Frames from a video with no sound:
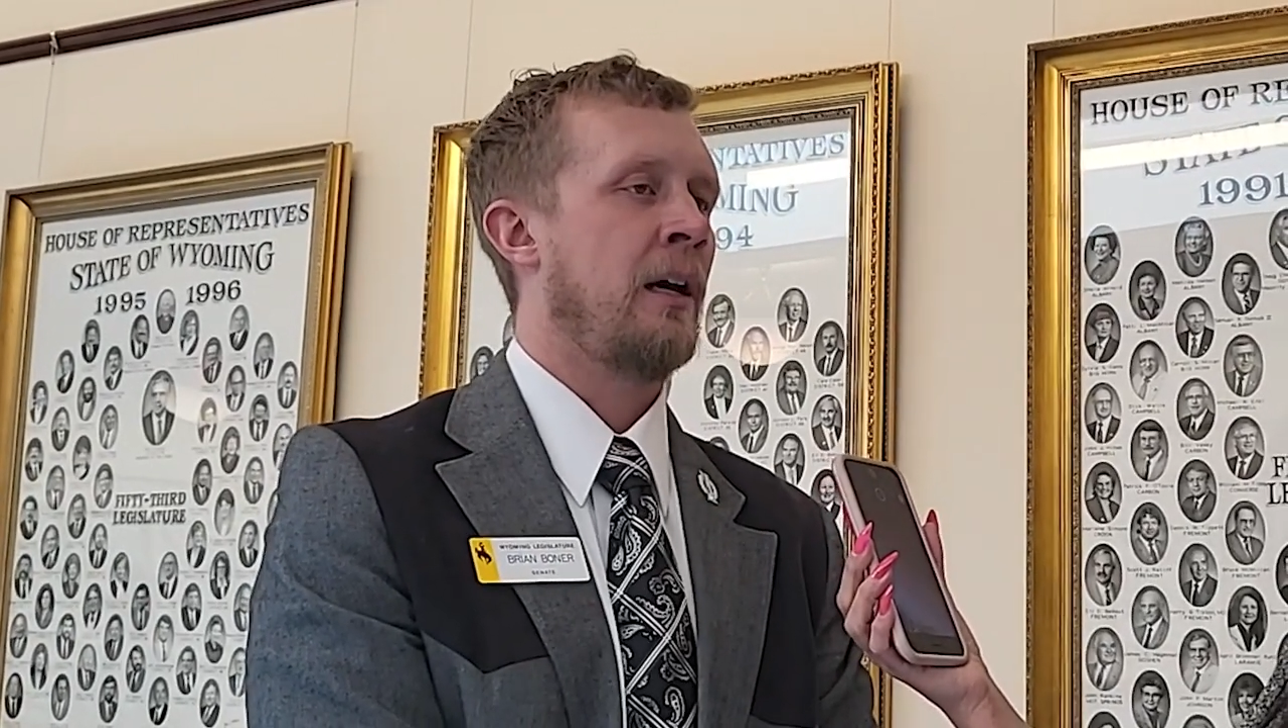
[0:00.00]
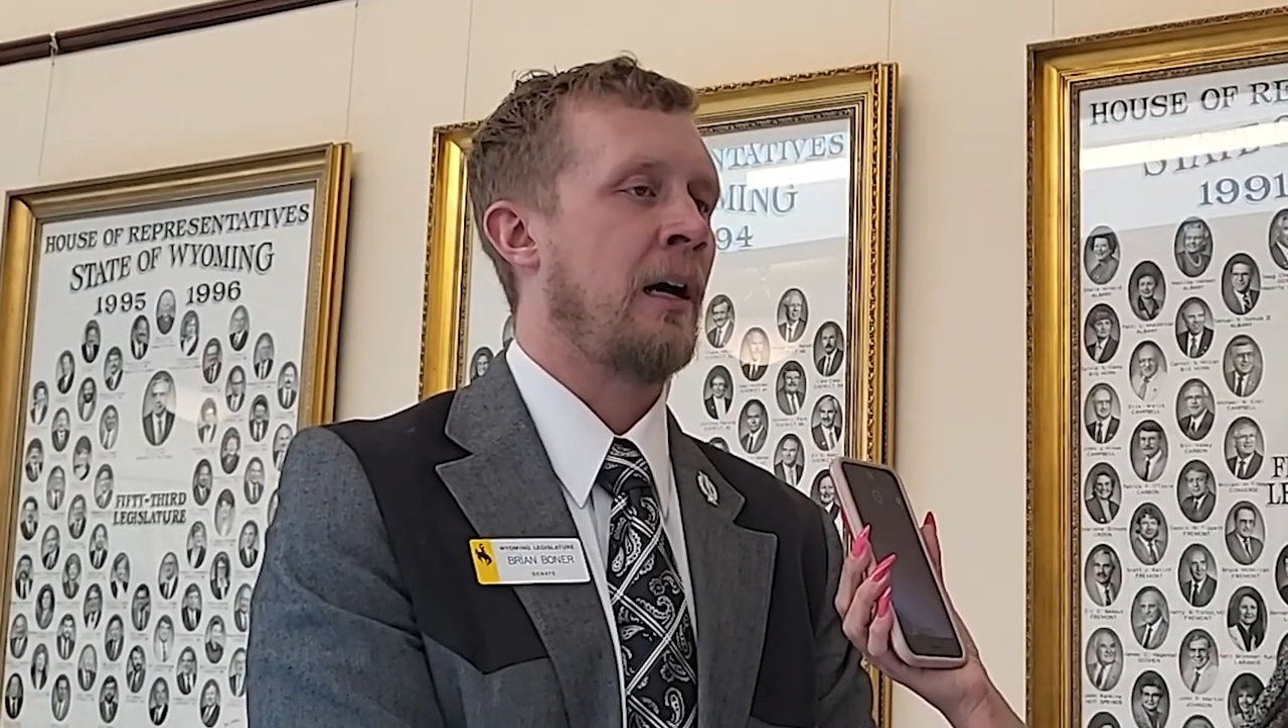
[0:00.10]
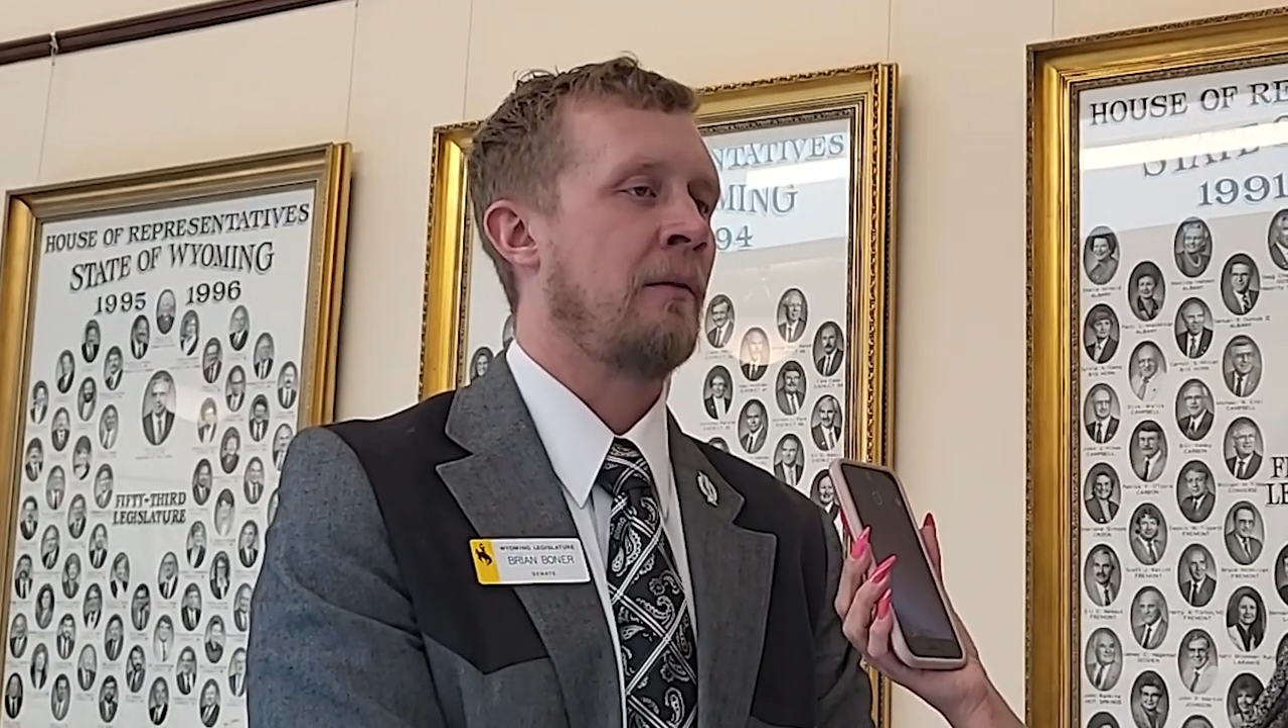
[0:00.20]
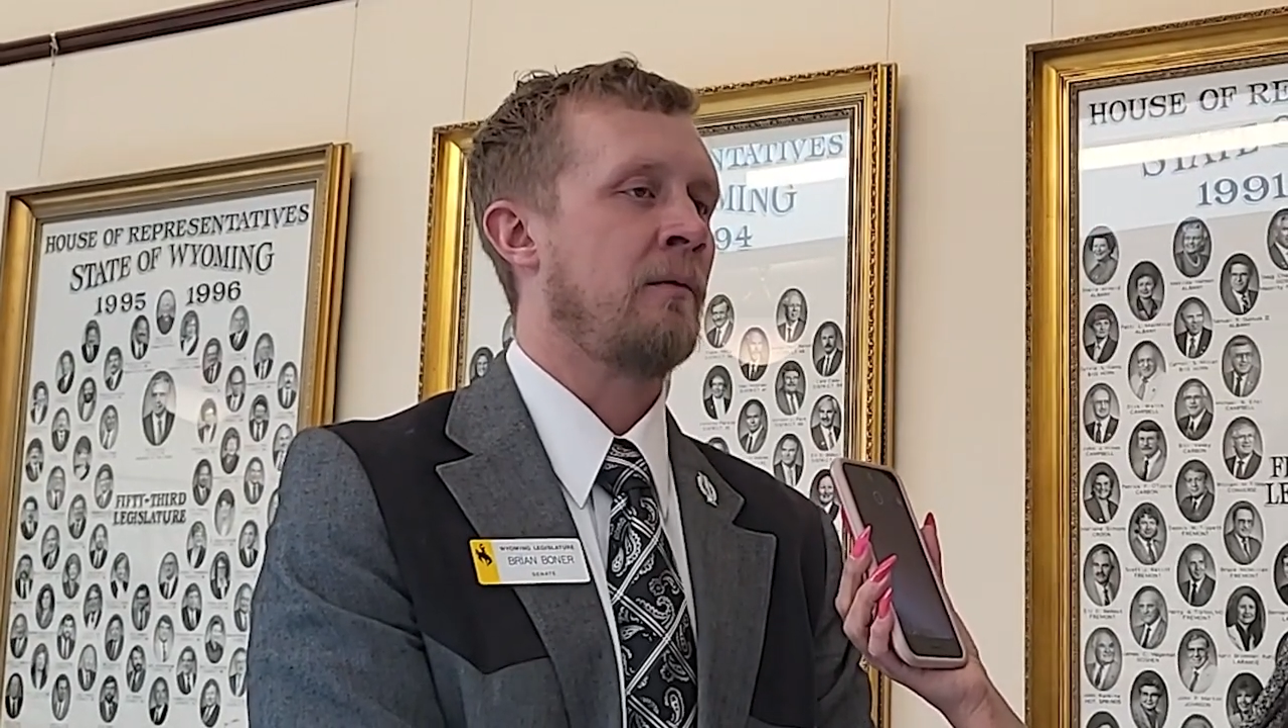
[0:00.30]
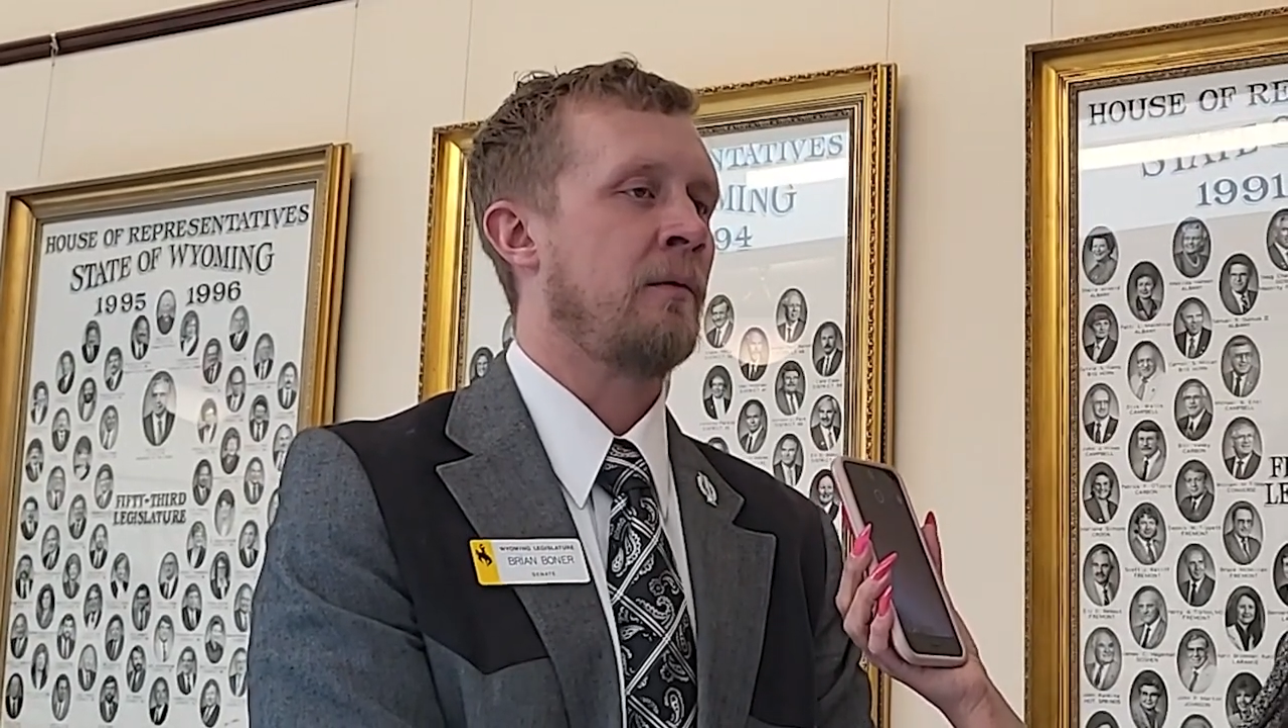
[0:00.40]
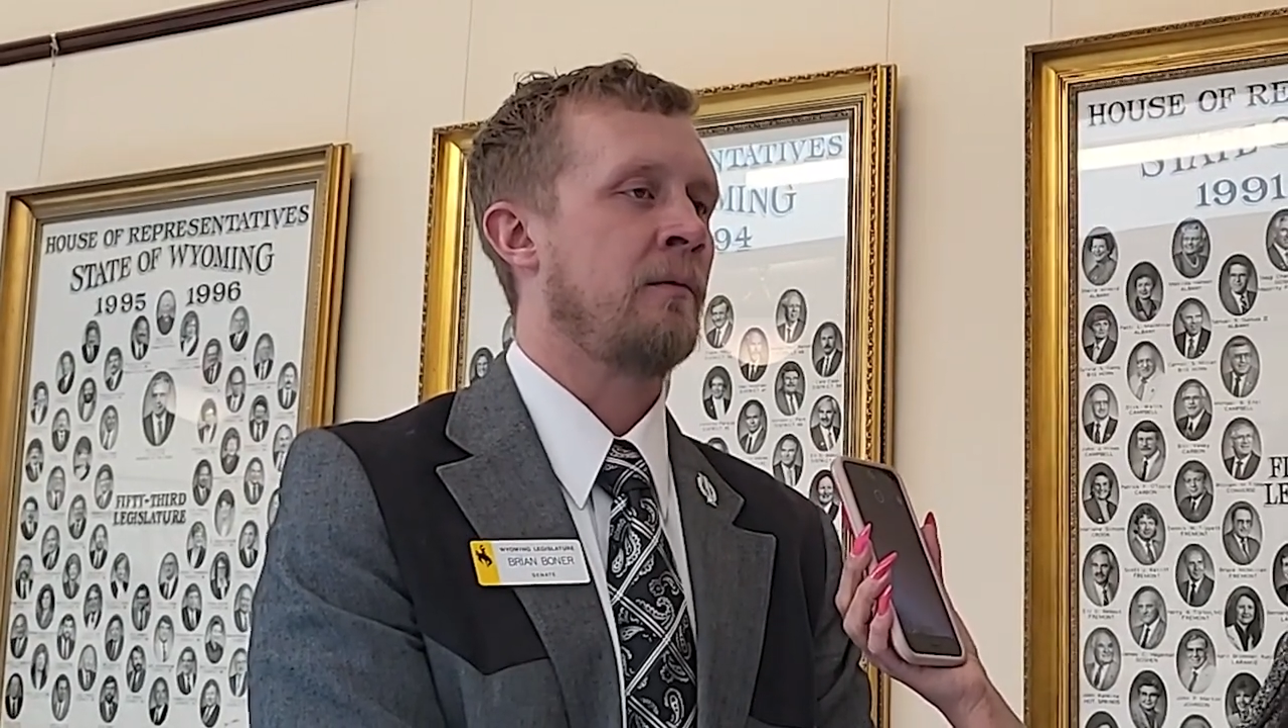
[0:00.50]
uh,